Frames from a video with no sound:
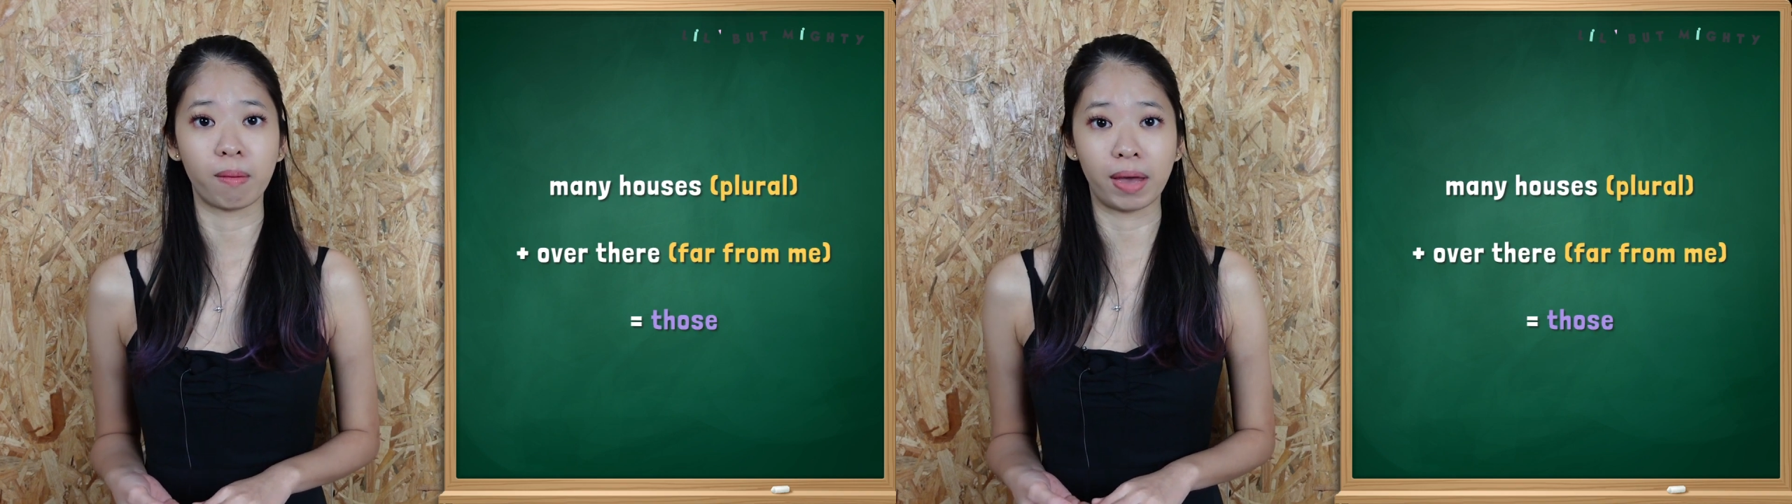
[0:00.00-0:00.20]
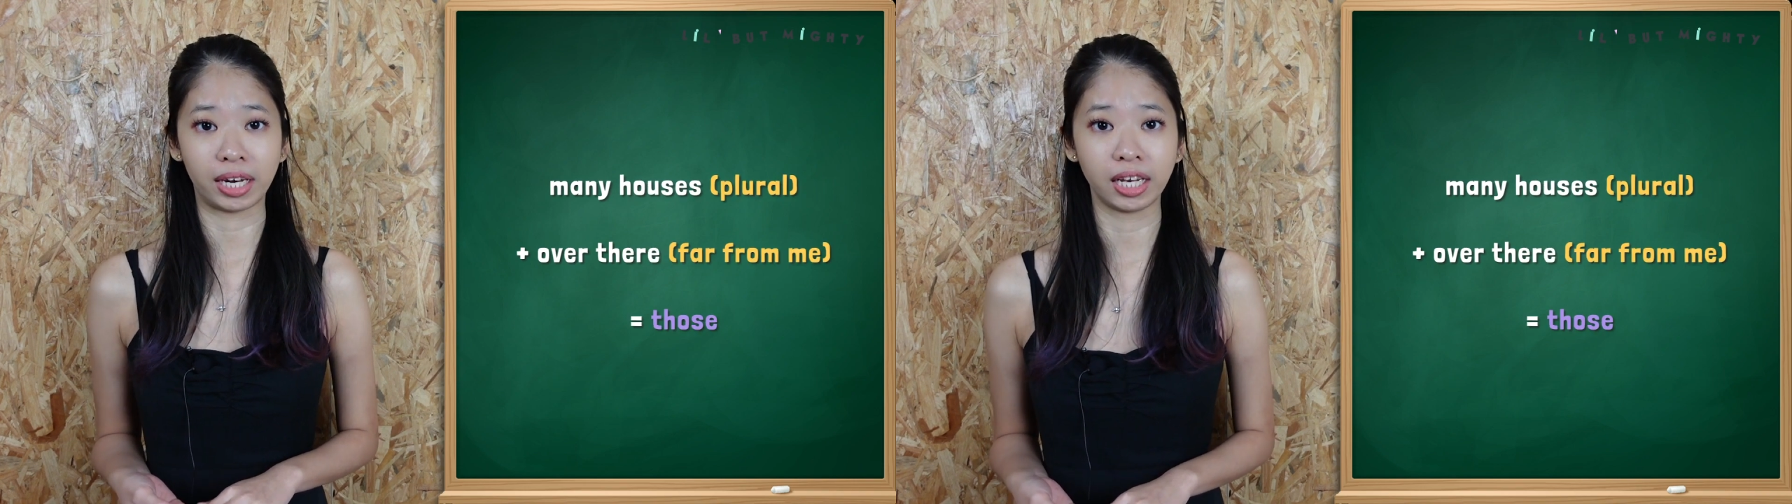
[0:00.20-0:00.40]

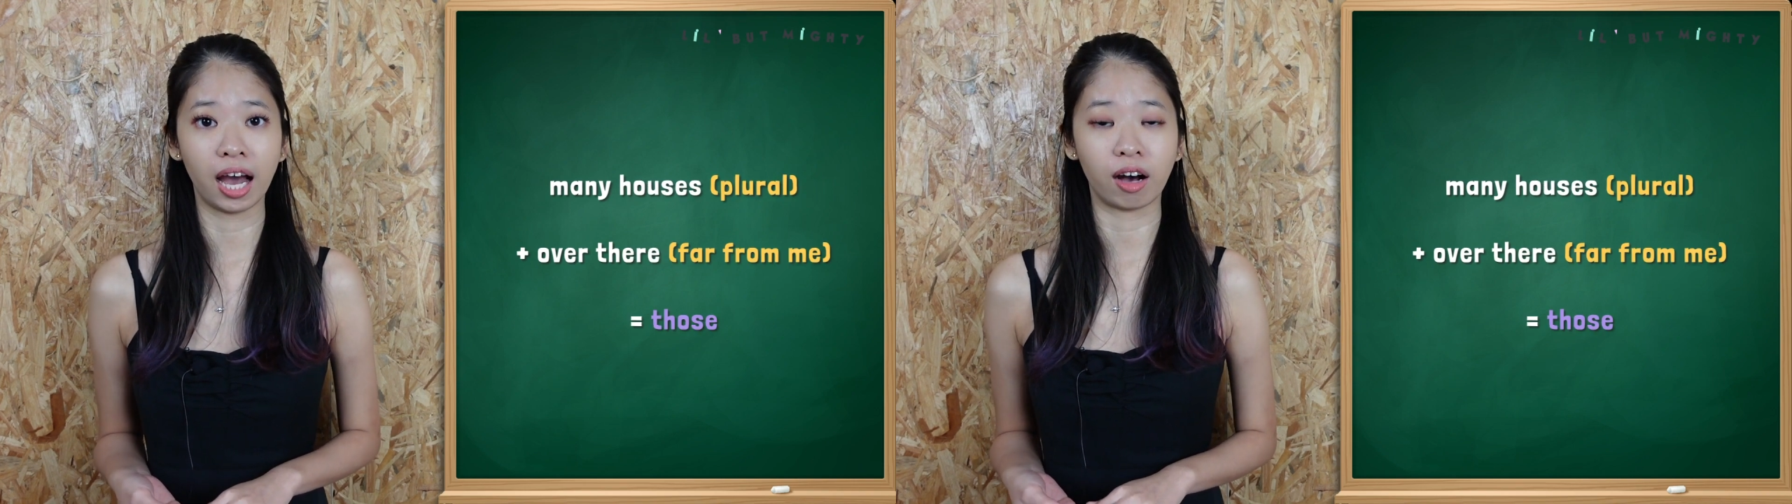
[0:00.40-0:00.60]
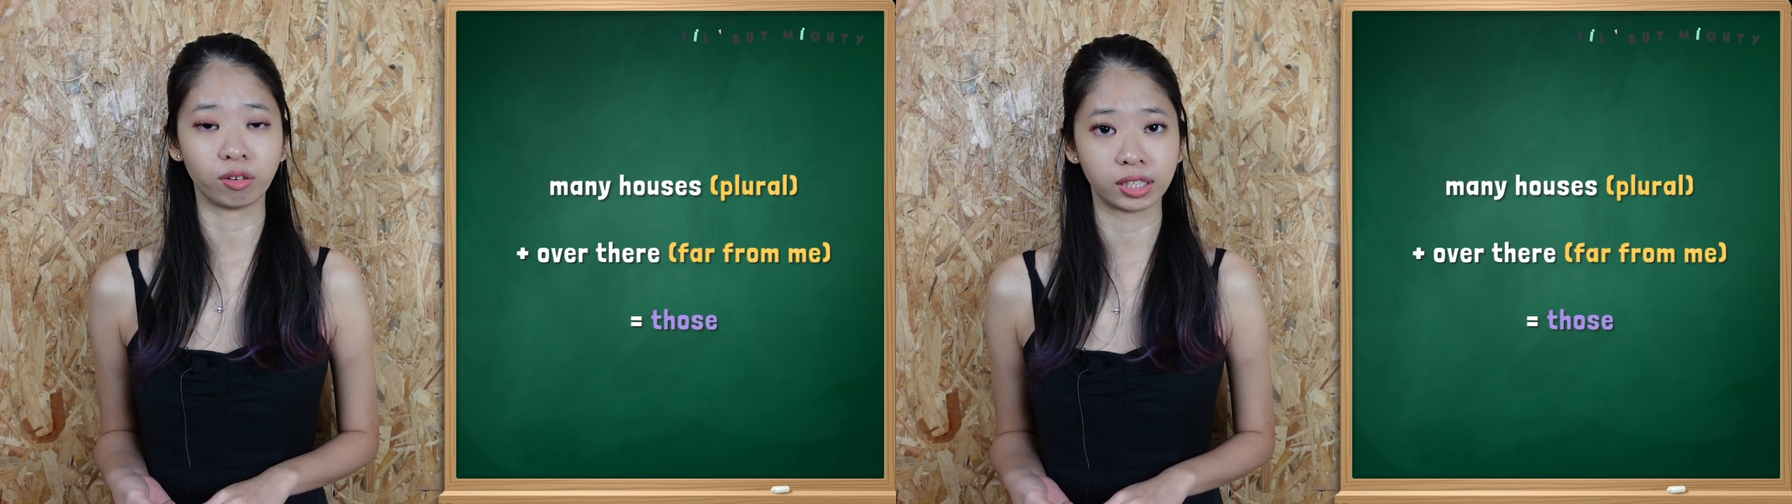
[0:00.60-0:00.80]
many
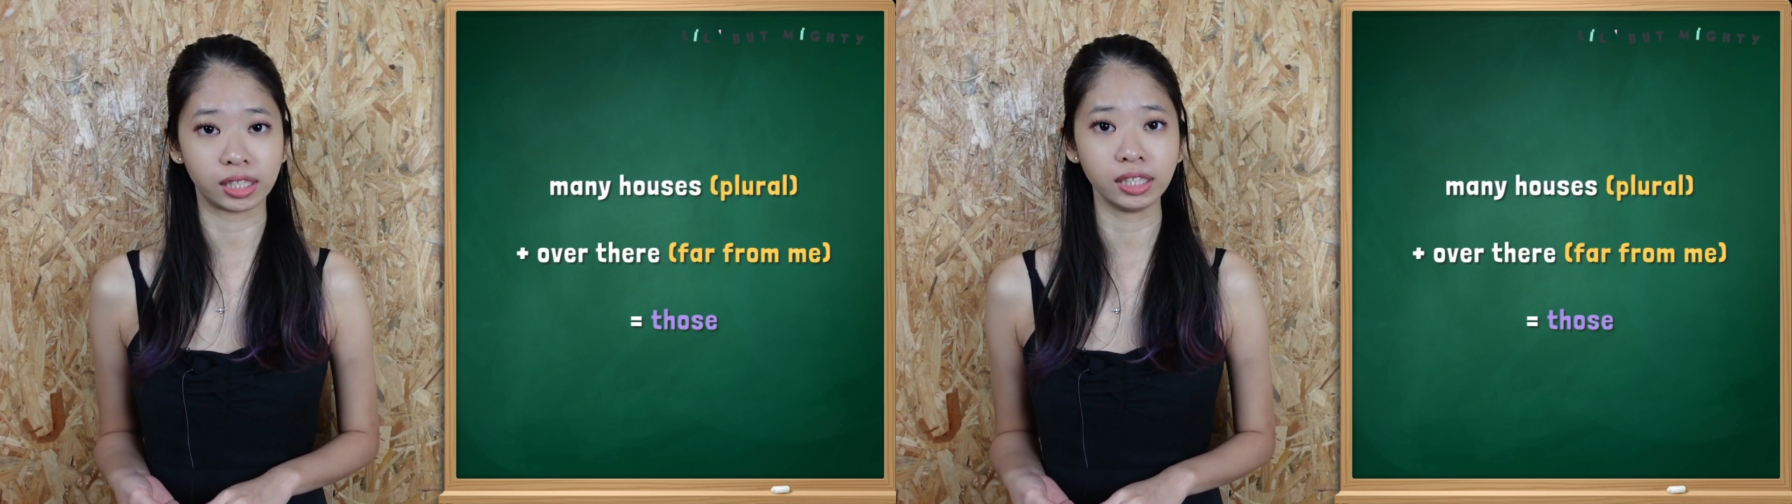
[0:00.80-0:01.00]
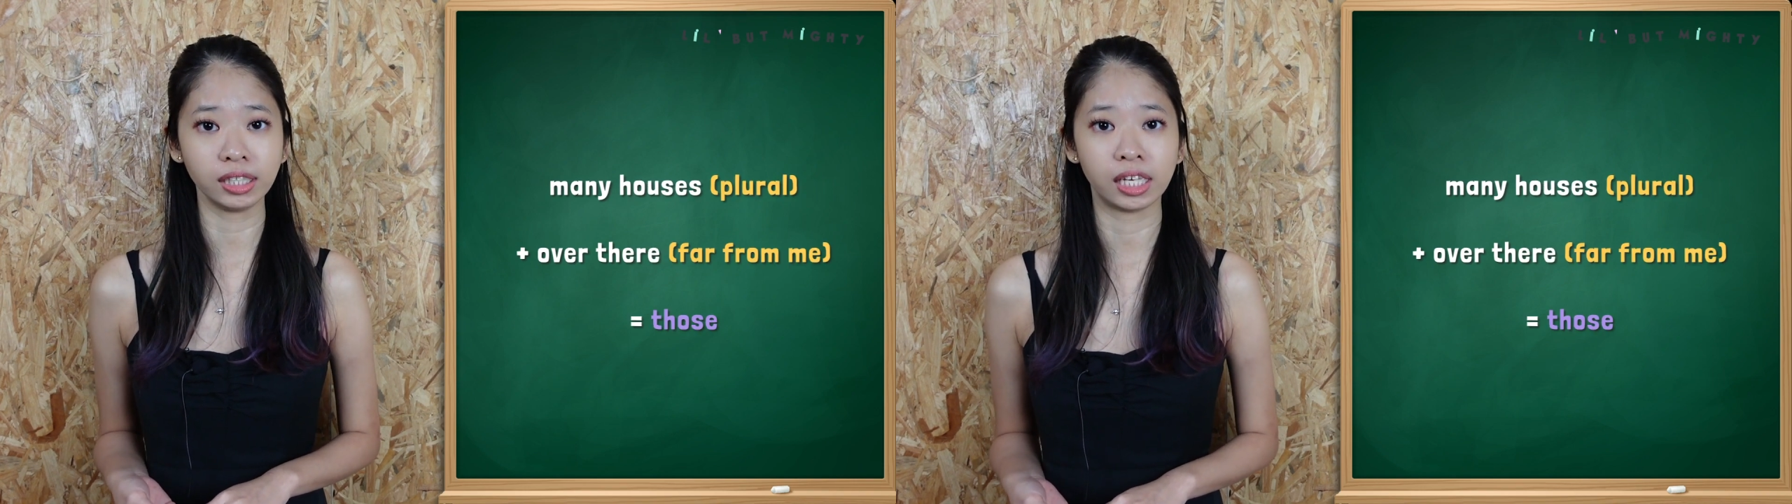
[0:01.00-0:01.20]

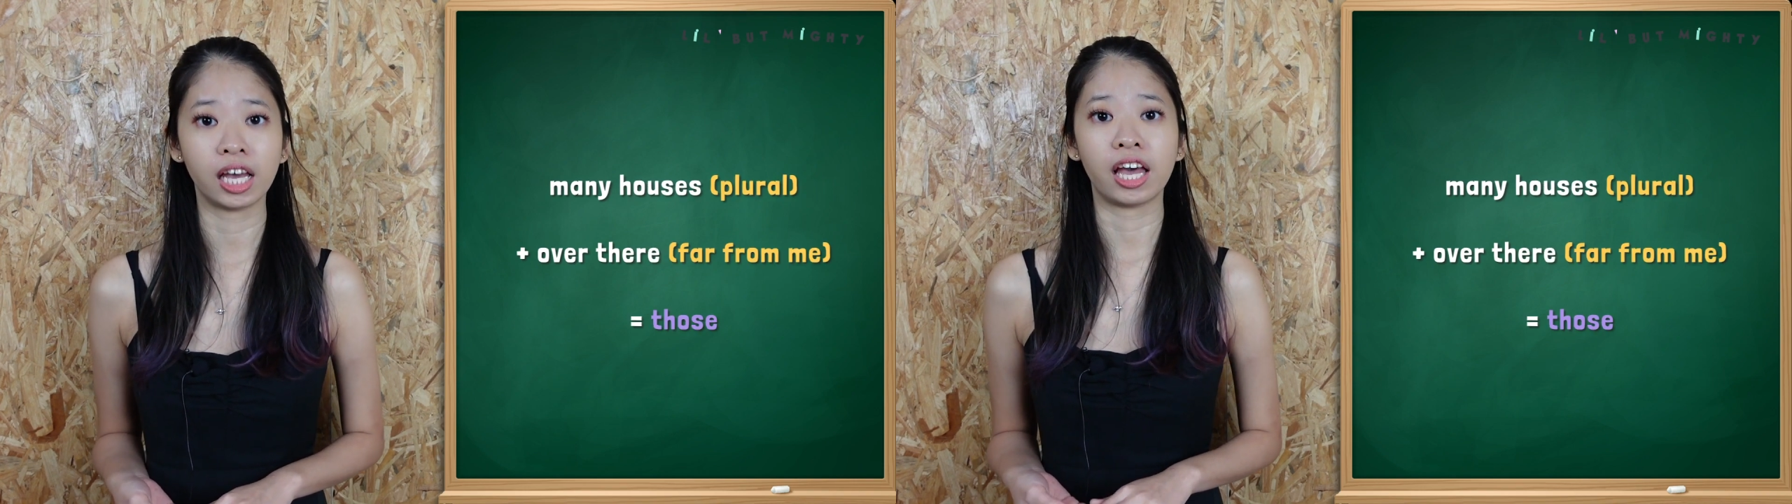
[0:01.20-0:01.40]
houses,